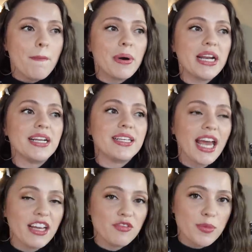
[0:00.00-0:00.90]
but it
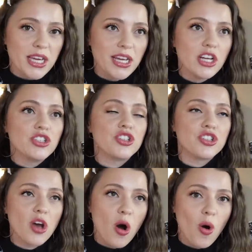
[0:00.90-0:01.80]
gave me
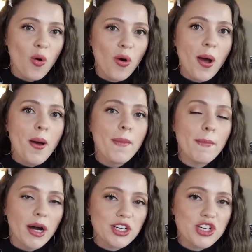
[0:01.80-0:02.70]
so
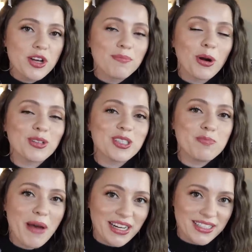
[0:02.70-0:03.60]
much
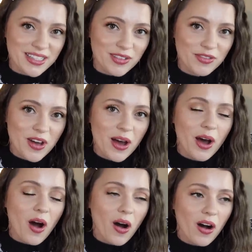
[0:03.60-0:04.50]
perspective
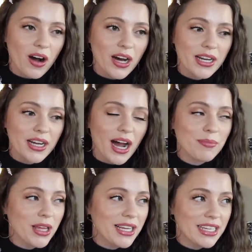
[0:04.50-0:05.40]
on, I'm
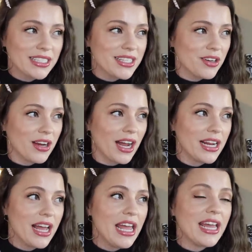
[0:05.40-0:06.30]
like getting teary eyed
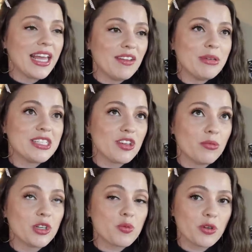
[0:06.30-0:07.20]
it gave me so
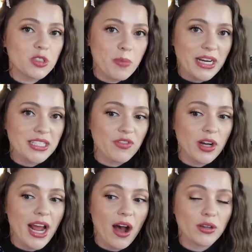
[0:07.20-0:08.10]
much perspective
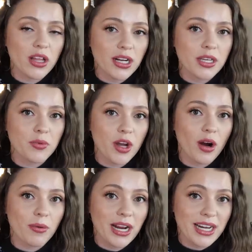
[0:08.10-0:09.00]
on how lucky we
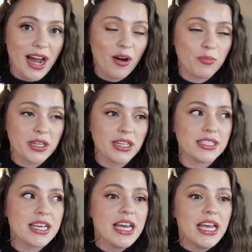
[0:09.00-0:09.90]
are right now
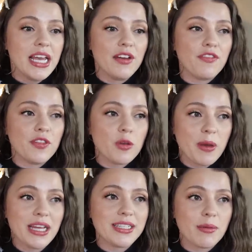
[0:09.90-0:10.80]
because if the
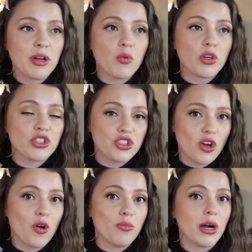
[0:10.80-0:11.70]
pandemic were
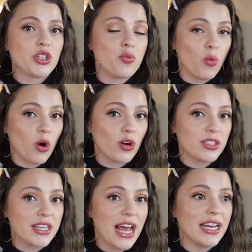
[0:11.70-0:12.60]
so much
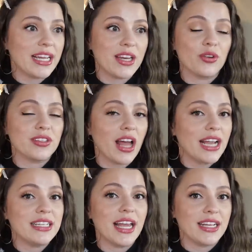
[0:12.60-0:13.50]
worse and it killed
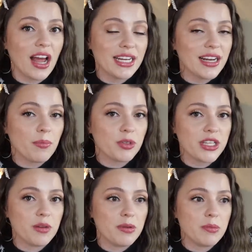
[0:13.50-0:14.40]
98
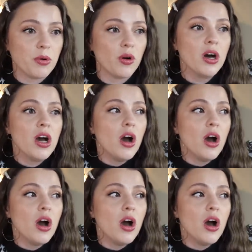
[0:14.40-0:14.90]
99% of people